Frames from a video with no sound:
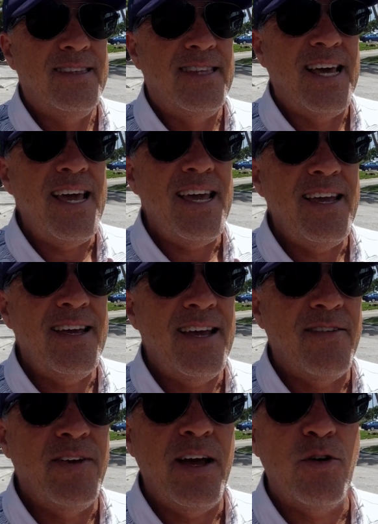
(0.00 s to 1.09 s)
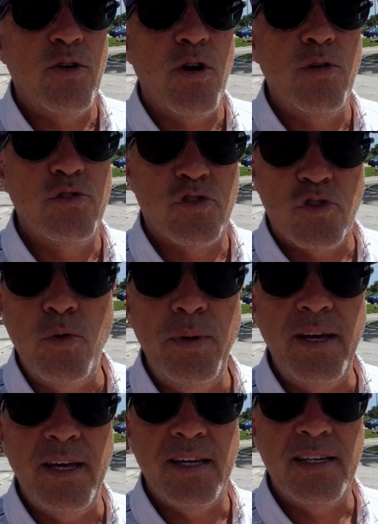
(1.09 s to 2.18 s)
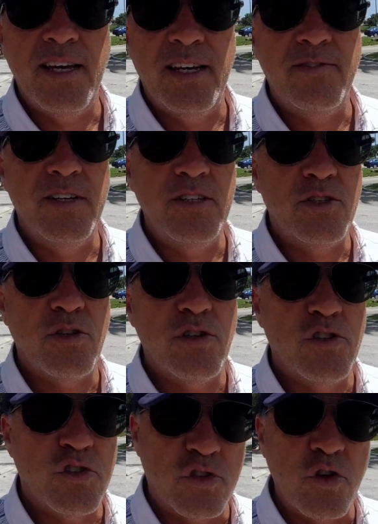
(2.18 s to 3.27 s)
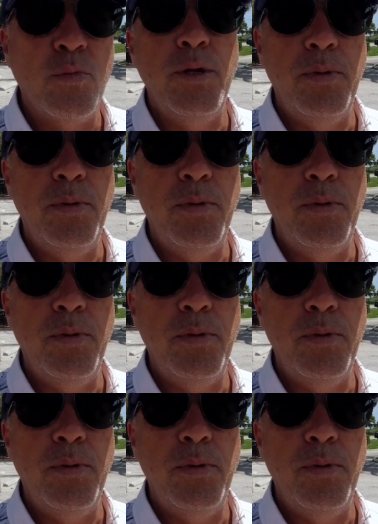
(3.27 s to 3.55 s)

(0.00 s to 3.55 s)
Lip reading: they have now grown so big and have insured so many